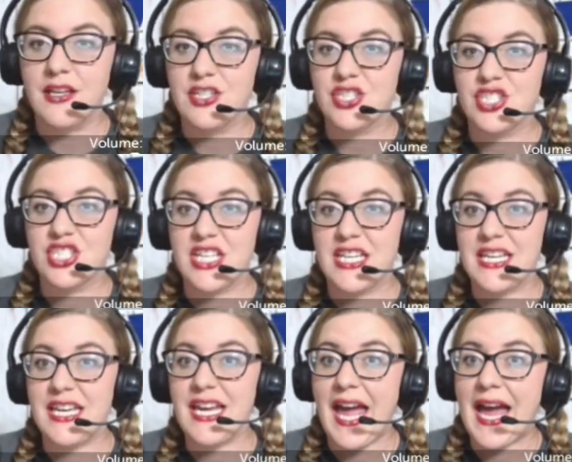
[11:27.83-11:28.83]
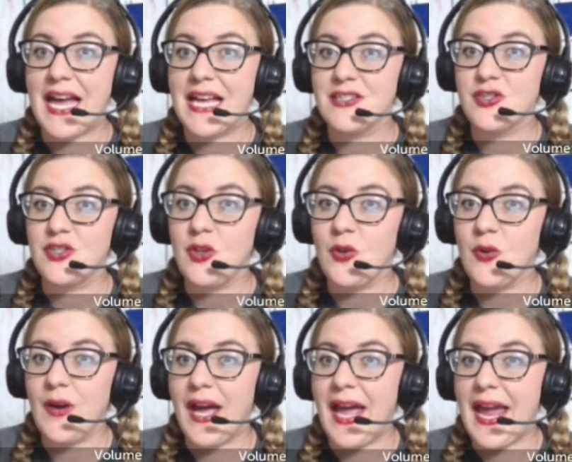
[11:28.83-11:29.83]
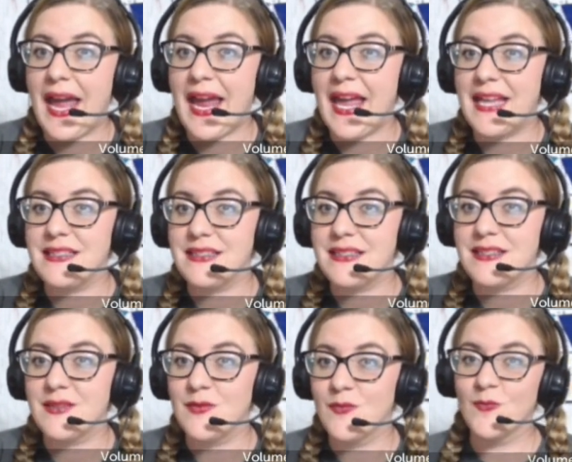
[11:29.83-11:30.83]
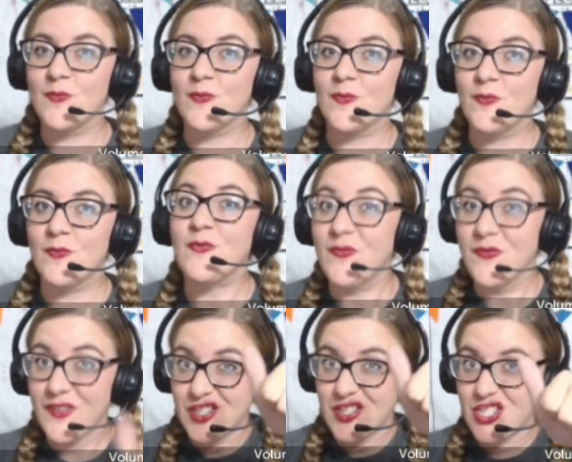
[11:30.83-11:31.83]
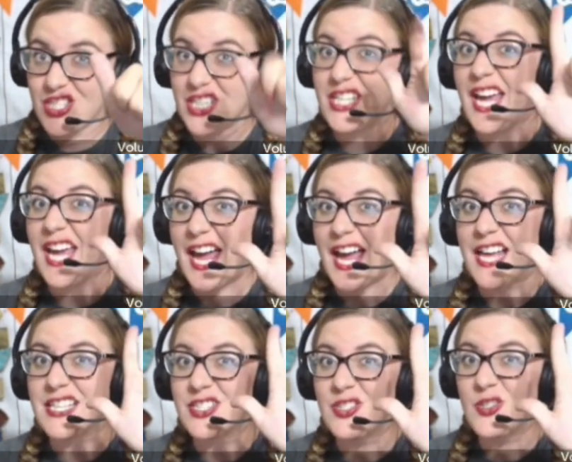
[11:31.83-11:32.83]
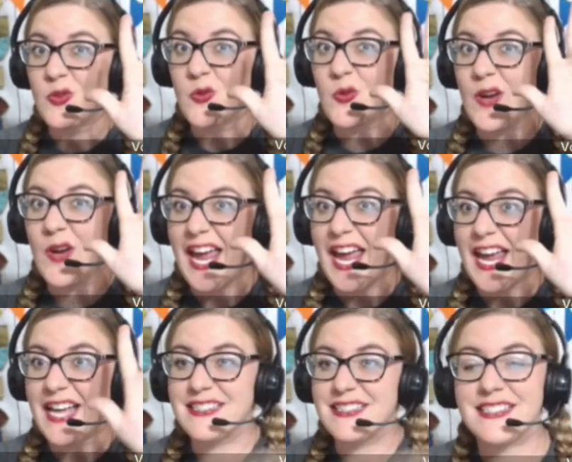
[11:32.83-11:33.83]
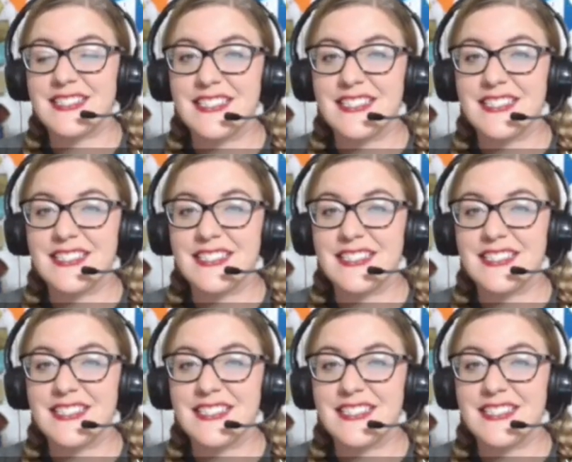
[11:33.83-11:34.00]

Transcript: She has 2 hands. She has 2 hands.